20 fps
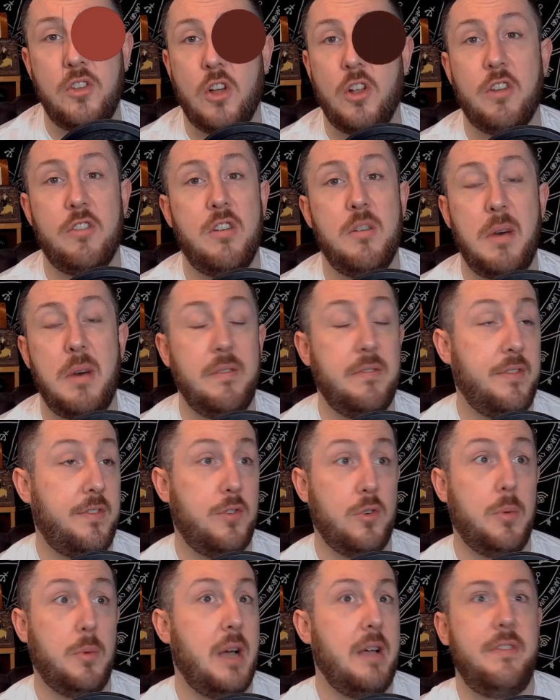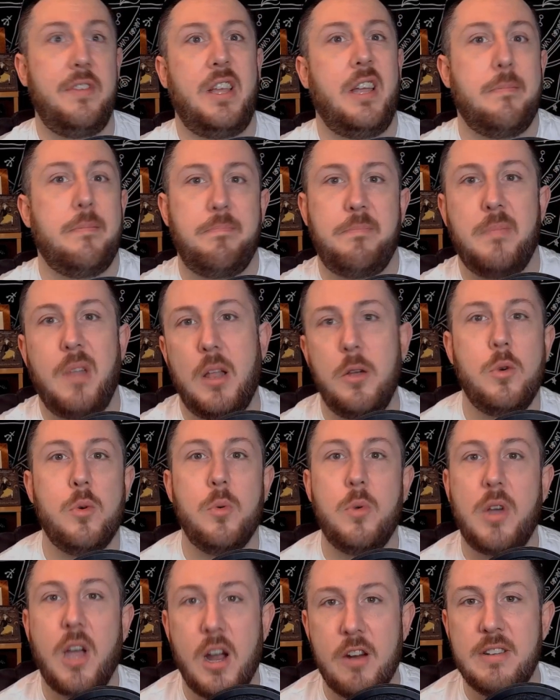a month, or whatever your
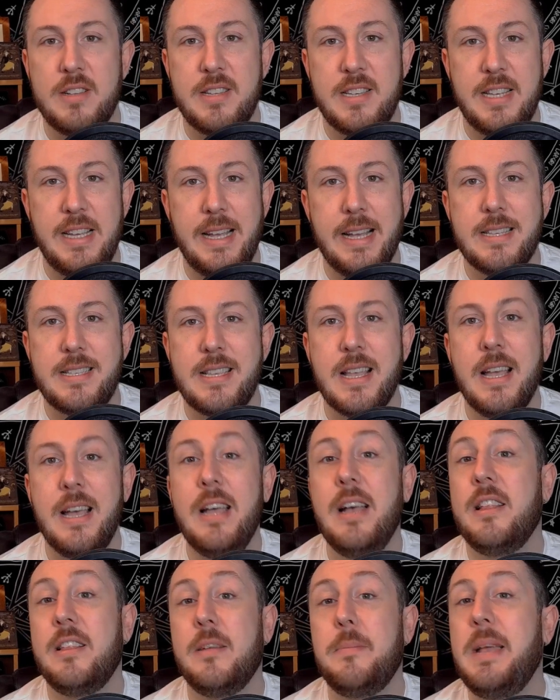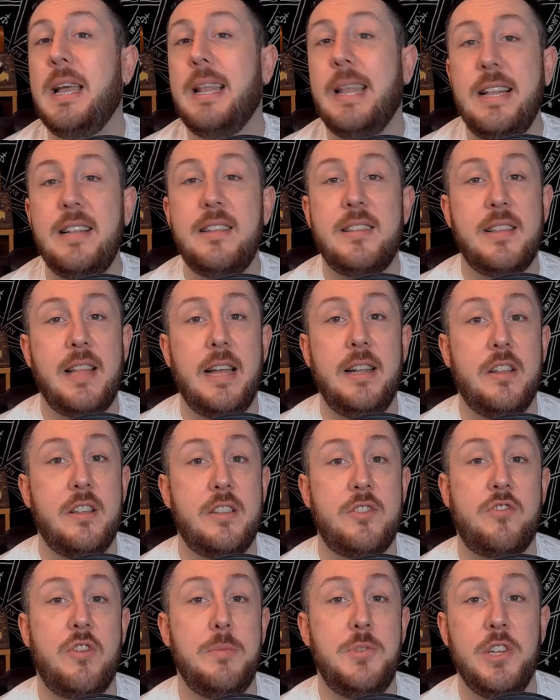local currency is. There'll be a link to that in the
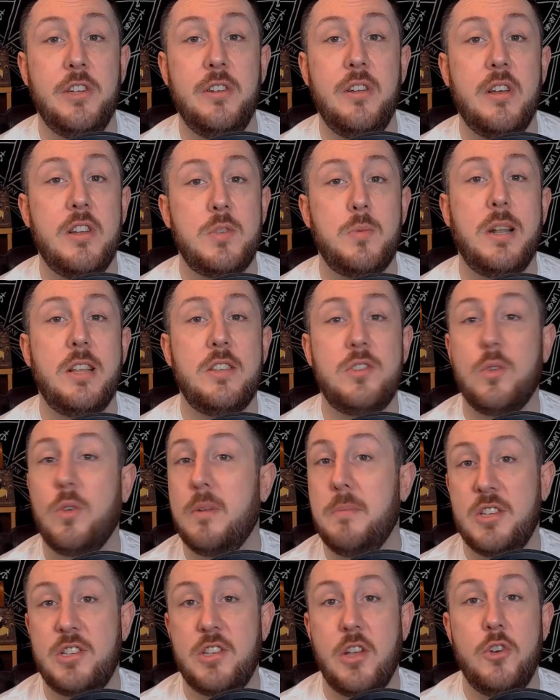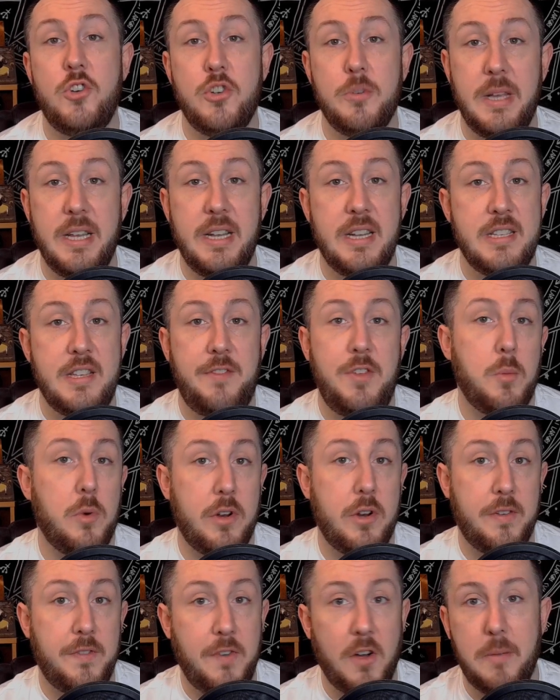description, as well as all of my social medias if you
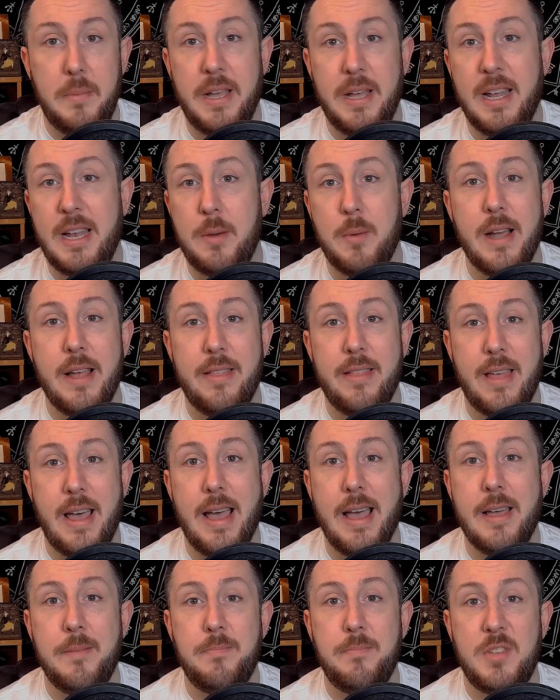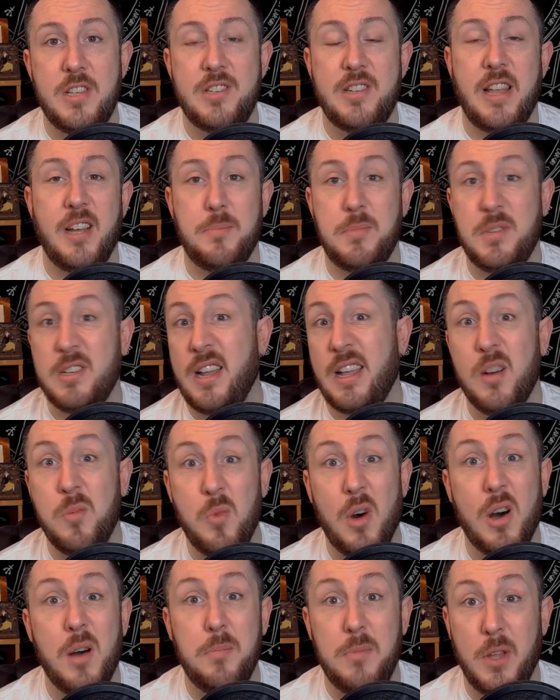want to follow me anywhere there to stay up to date on
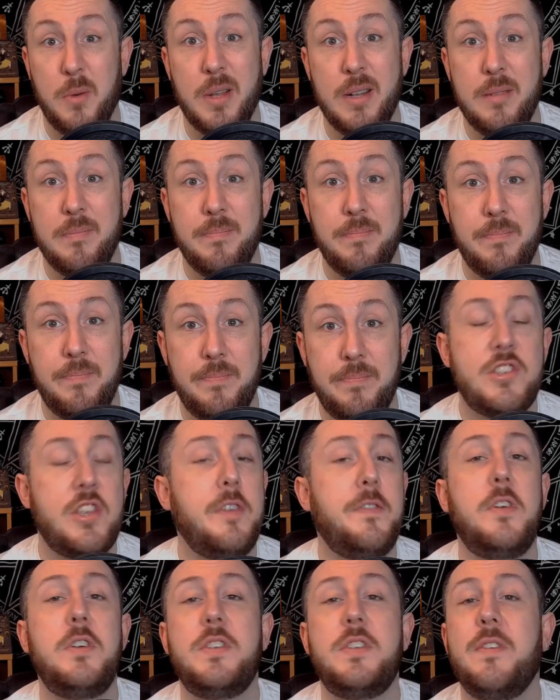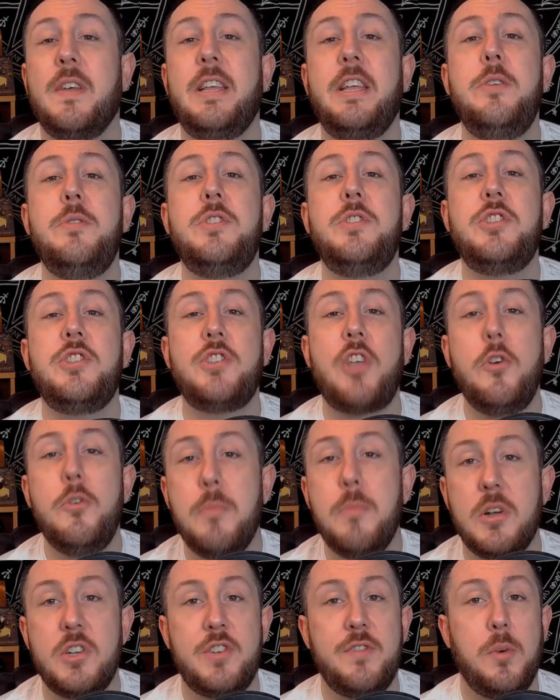what I'm doing. So folks, thank you so
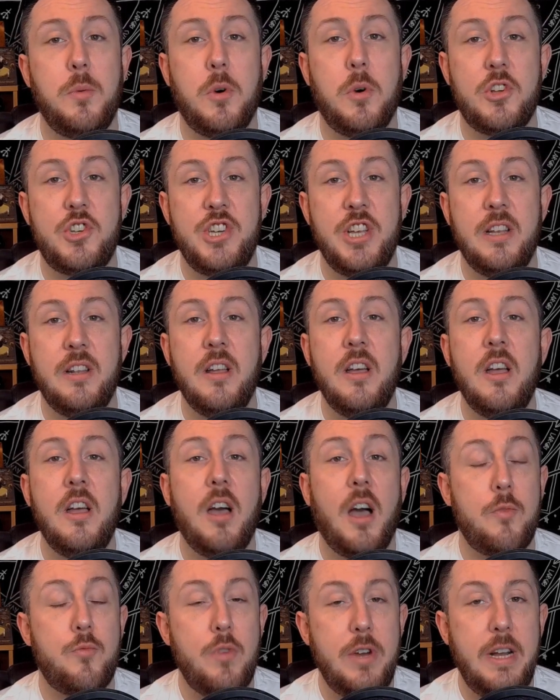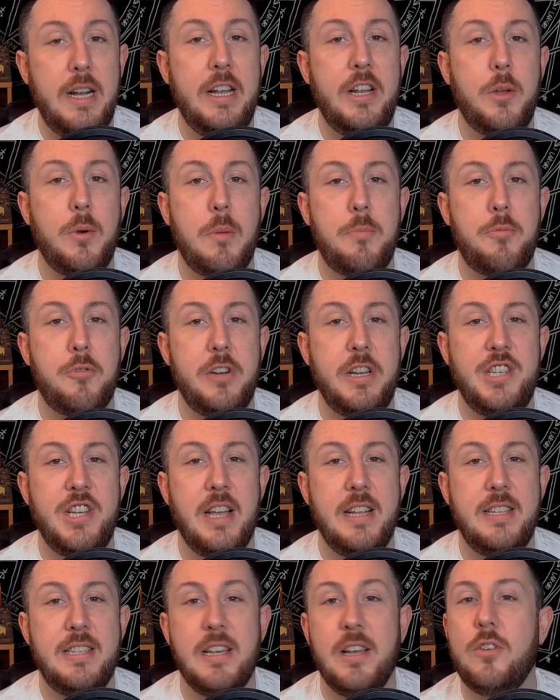much for watching. I really do
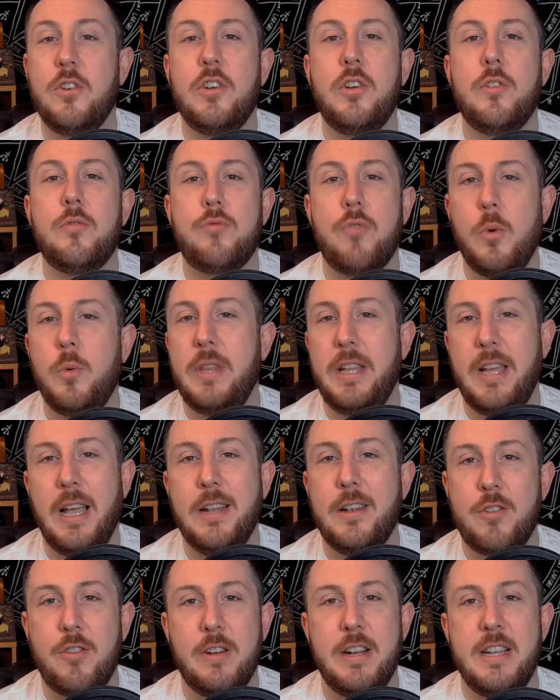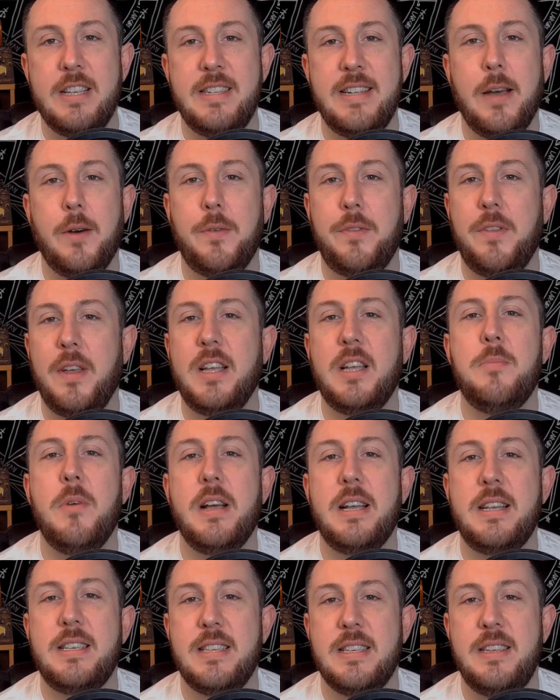appreciate it. I'm going to roll the end credits now, thank
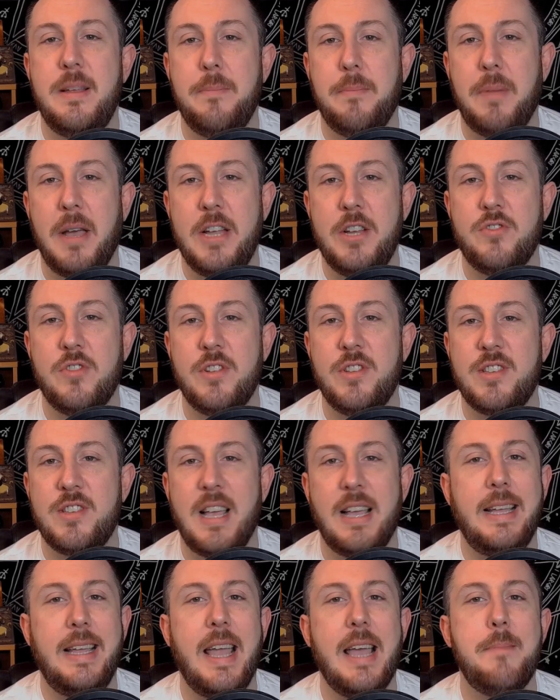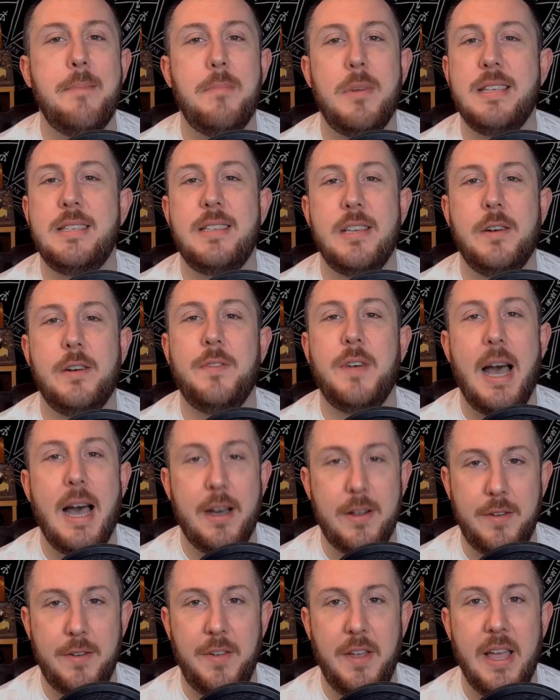my existing patrons, and get myself
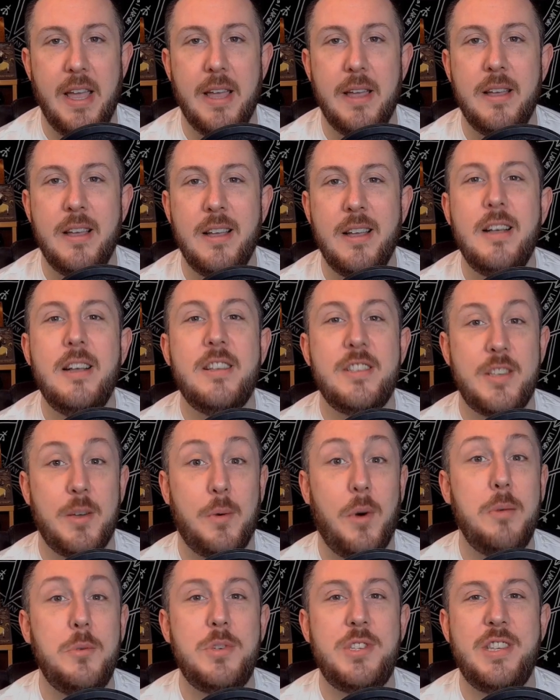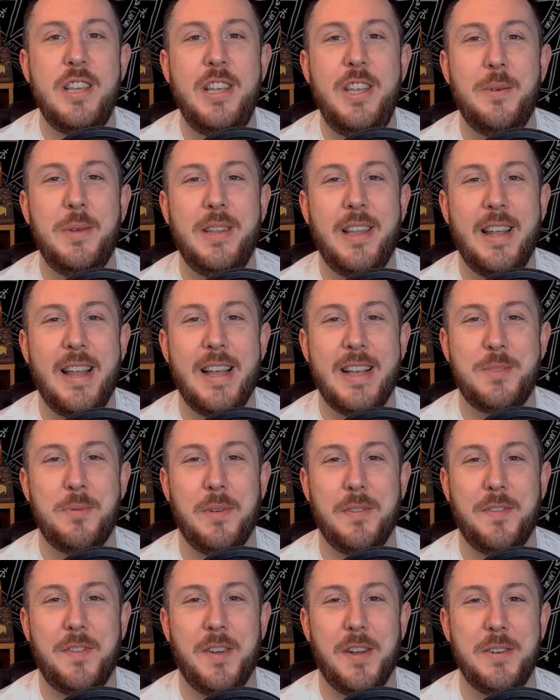out of here. So I will see you in the next
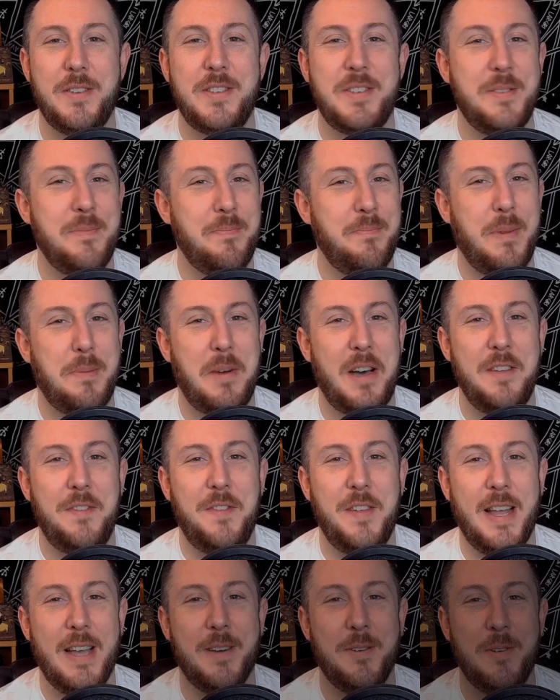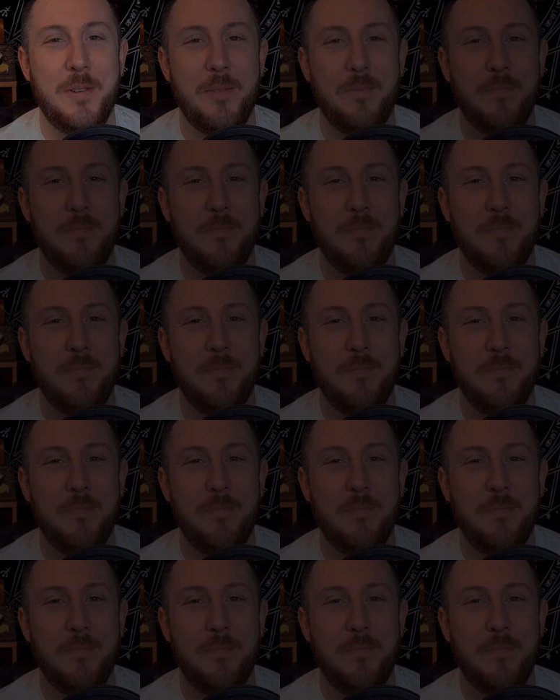one, folks. Bye-bye for now.